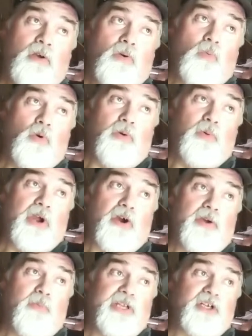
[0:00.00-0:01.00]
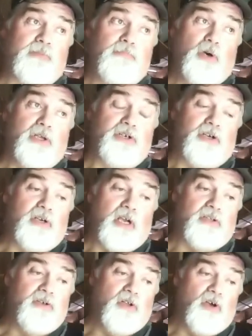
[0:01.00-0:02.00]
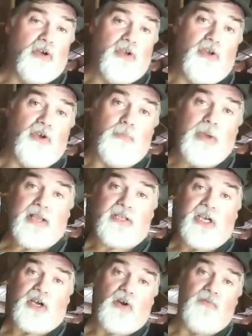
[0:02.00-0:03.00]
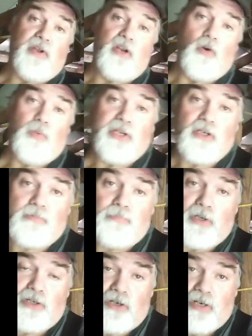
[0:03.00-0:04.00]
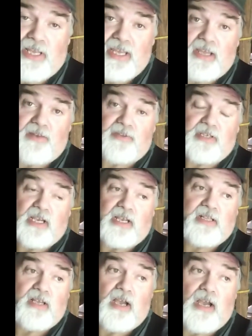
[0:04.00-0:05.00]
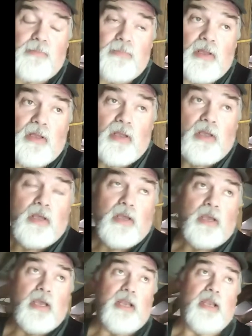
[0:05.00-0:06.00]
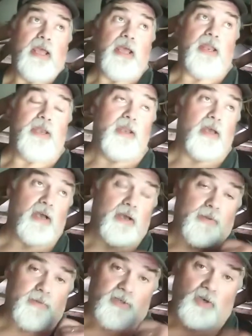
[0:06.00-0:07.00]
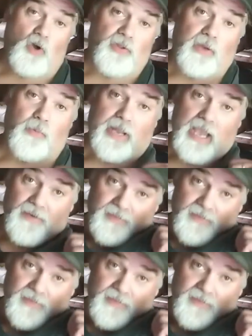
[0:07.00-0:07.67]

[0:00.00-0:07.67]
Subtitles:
we just butchered not too long ago. You can go back and check our video. We just butchered again, second time. And then so only thing we have